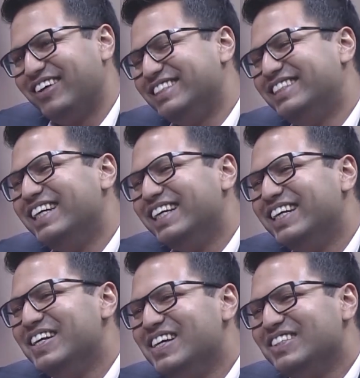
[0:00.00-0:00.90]
Of course.
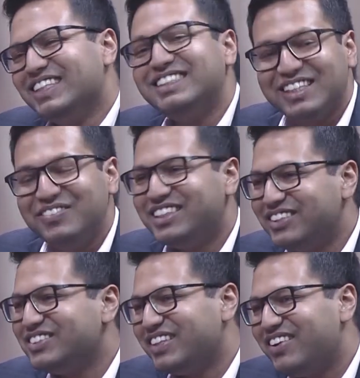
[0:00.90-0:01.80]
So it's limited
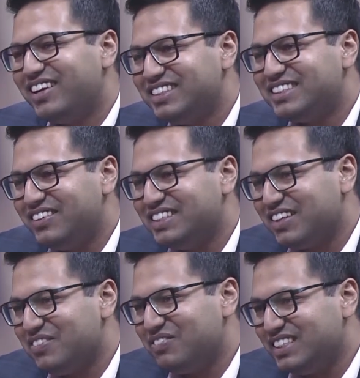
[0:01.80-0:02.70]
to
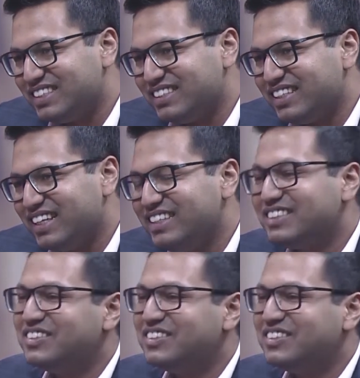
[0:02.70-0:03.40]
777 pieces, right?